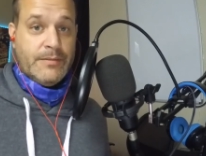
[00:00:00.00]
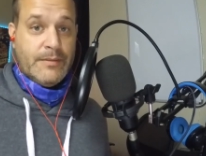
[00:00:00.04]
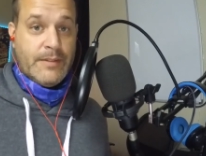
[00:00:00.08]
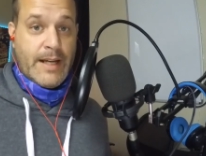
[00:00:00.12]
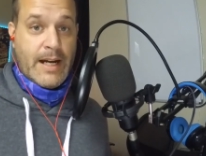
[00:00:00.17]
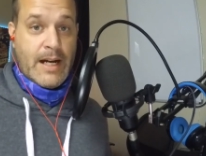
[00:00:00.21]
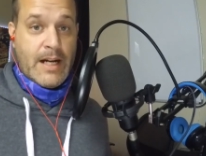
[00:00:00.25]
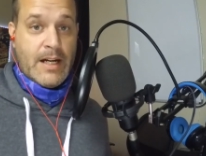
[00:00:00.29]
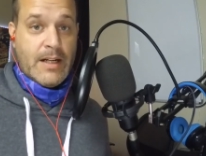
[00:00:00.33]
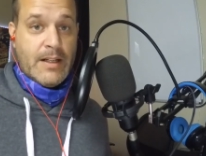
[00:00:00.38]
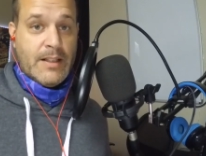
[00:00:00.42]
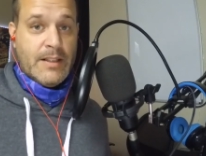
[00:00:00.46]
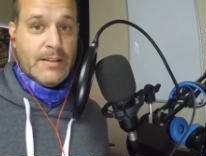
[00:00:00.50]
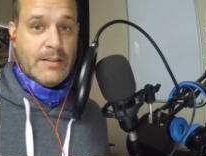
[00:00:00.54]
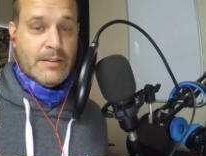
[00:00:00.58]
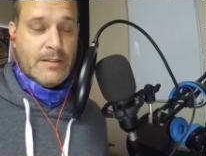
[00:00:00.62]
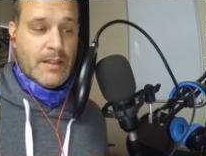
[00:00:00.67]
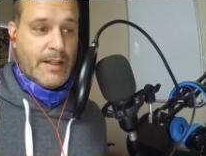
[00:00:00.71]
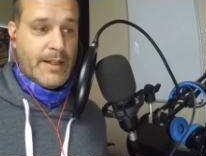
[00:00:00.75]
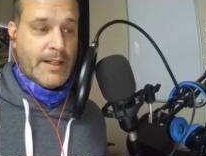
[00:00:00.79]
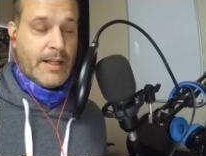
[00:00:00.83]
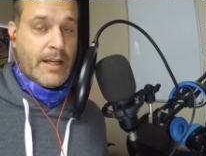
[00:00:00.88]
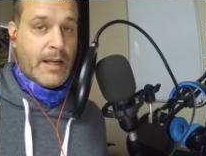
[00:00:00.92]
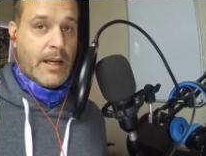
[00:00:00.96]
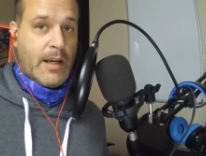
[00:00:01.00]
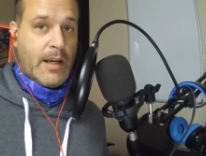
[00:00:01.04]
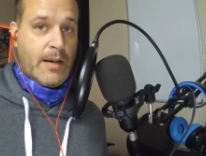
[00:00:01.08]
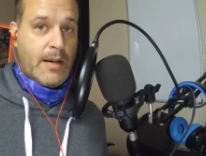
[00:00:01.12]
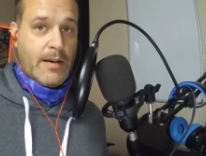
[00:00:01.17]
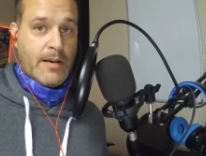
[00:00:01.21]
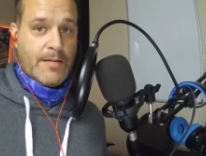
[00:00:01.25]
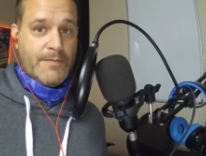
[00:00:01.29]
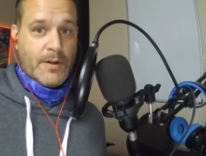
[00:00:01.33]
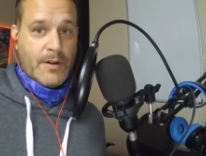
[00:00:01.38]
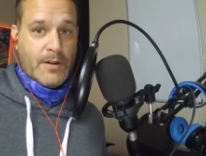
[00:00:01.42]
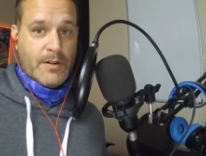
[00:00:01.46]
That is like,
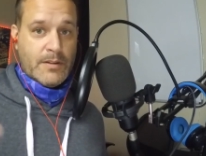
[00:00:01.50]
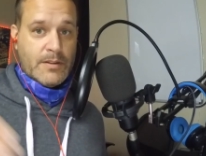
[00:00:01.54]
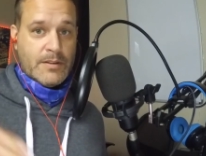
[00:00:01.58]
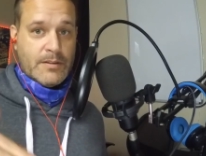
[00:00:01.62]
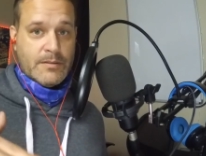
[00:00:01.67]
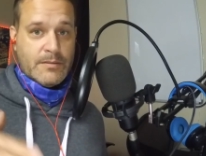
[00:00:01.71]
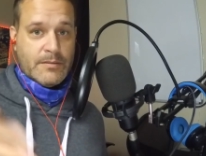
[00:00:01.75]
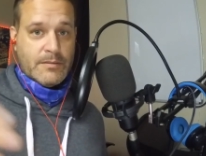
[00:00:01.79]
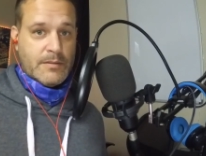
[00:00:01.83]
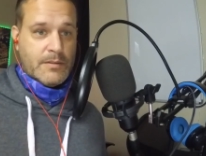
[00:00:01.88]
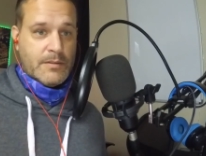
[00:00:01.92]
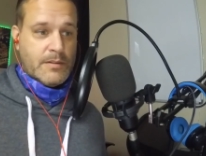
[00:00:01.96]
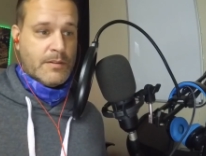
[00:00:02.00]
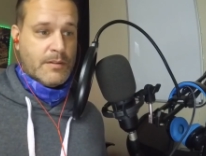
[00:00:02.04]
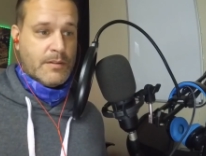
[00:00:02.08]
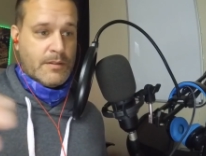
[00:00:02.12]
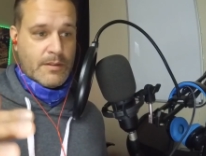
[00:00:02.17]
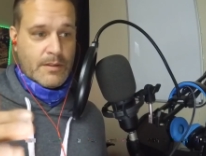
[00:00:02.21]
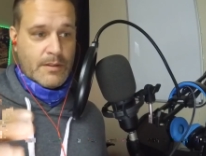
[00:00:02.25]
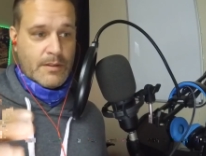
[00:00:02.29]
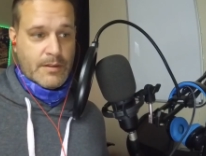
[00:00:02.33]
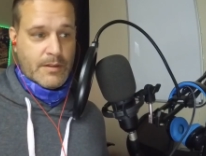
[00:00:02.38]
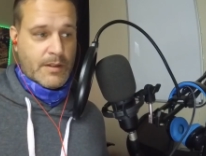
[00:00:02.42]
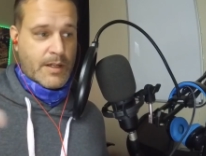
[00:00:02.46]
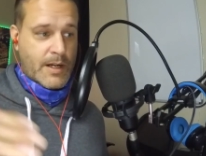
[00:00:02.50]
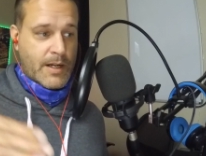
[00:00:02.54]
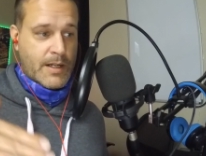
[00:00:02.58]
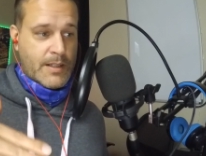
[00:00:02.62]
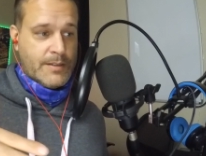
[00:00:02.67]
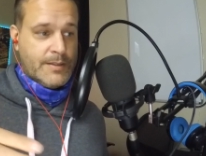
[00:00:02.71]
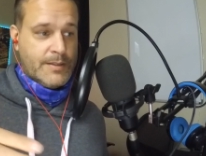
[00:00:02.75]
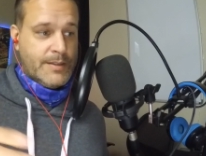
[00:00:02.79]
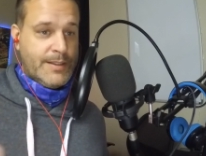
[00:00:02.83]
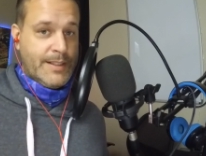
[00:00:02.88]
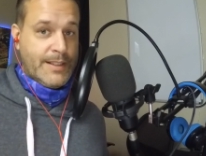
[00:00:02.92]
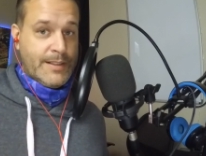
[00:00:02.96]
hey folks, they're kind
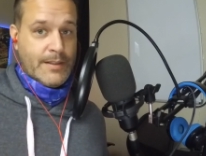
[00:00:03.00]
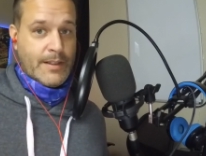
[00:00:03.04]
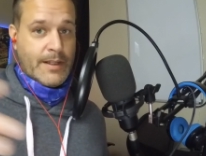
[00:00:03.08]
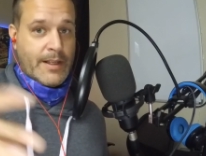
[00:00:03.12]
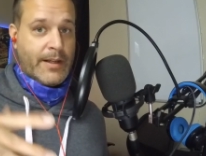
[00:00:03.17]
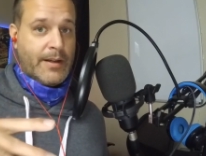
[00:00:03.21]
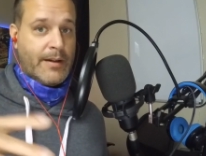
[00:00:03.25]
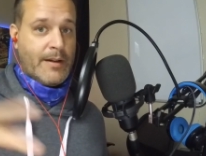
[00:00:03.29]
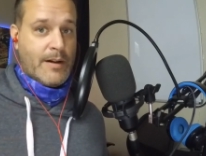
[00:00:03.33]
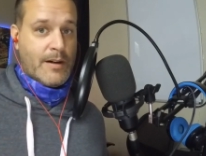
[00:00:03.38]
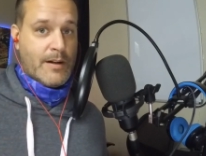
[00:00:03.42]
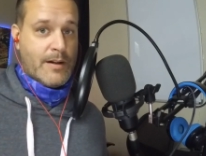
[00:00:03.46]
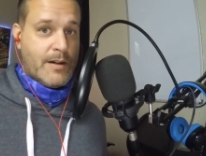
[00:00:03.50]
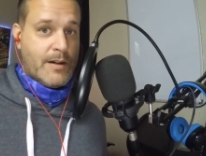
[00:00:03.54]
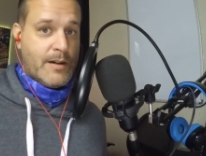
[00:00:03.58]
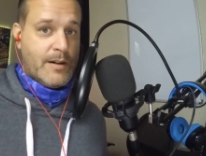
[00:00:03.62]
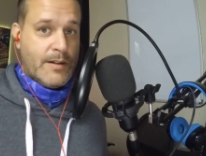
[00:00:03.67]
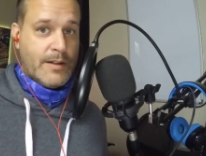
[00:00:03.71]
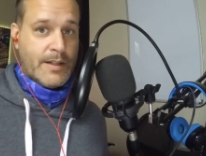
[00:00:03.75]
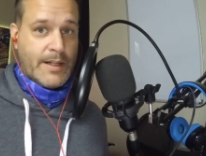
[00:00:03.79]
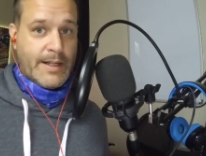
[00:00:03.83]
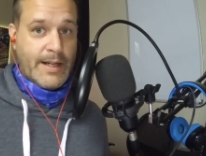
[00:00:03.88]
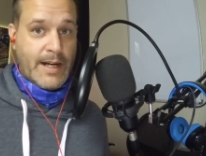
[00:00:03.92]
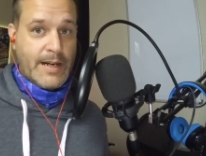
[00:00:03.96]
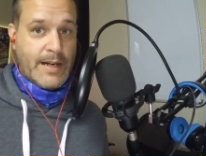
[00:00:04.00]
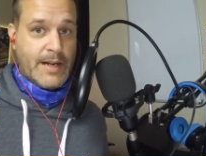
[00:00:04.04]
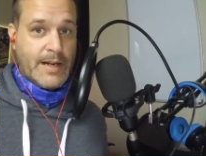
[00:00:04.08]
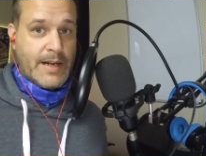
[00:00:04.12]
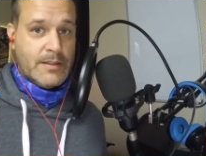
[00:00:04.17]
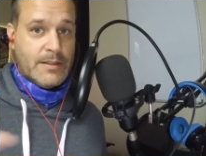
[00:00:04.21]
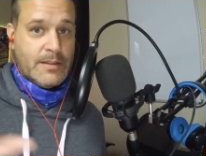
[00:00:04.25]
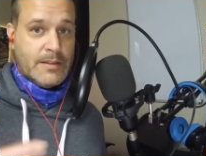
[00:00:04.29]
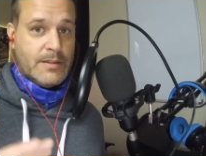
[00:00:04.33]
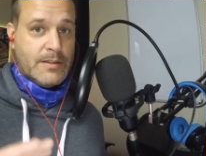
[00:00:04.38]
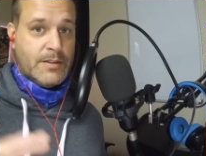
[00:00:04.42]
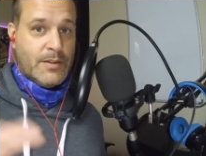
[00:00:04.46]
of seasoning our
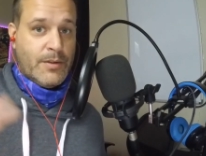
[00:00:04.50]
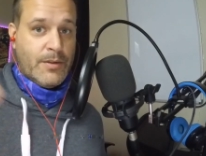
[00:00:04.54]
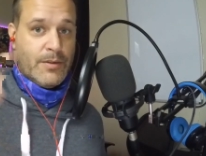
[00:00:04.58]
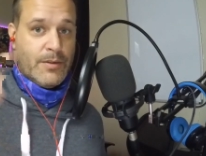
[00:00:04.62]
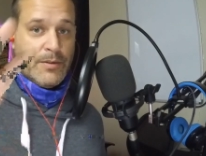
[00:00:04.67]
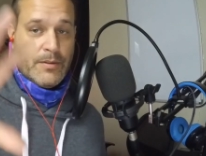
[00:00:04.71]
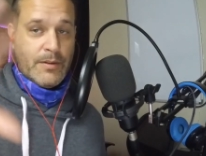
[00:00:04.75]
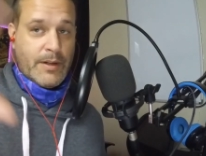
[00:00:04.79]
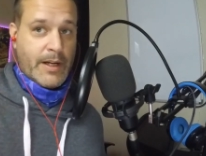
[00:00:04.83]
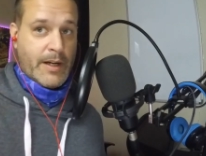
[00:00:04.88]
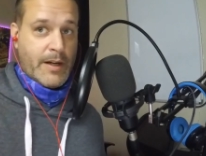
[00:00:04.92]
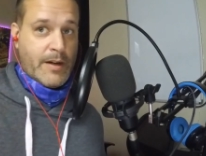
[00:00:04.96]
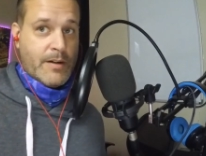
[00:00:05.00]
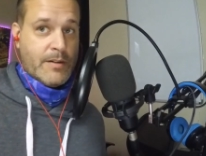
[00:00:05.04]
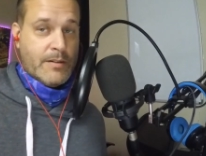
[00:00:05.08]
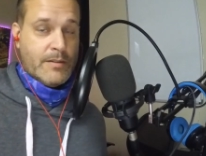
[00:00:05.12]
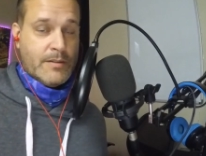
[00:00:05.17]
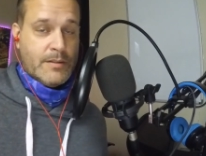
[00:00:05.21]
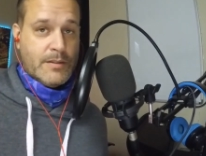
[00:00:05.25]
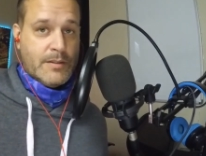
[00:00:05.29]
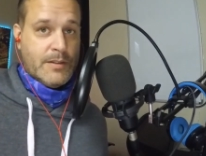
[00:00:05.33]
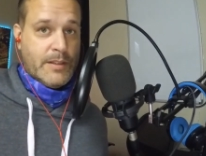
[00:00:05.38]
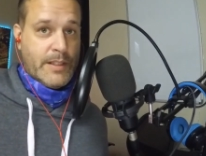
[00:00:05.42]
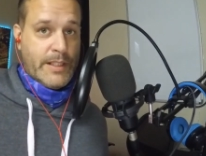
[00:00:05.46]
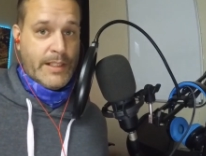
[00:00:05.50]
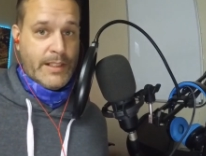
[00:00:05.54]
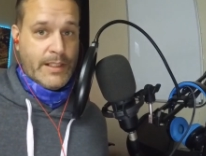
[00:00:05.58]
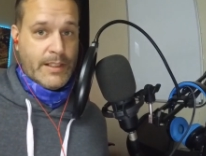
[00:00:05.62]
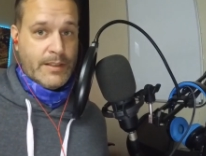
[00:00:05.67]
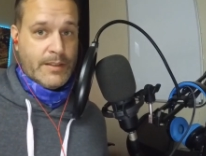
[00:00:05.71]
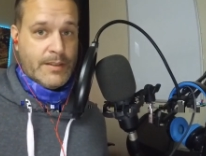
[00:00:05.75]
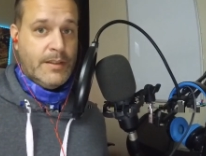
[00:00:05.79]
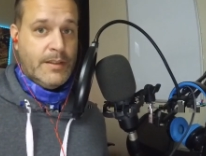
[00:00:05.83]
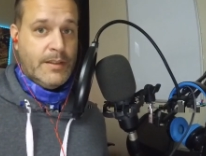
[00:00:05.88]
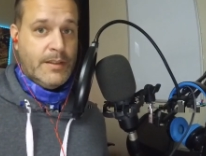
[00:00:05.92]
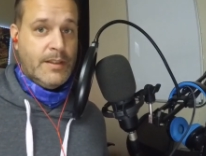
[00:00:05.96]
guests to here's
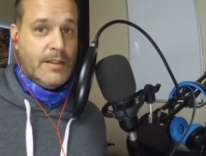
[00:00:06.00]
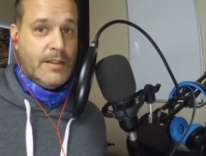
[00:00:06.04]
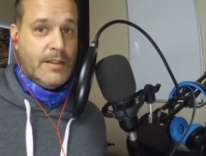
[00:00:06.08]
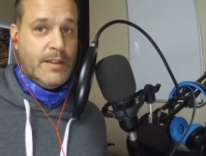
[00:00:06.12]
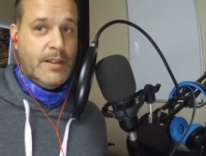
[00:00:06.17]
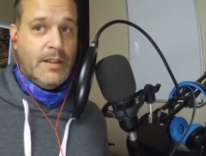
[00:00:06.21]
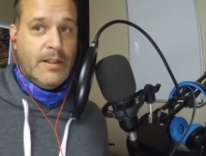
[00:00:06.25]
this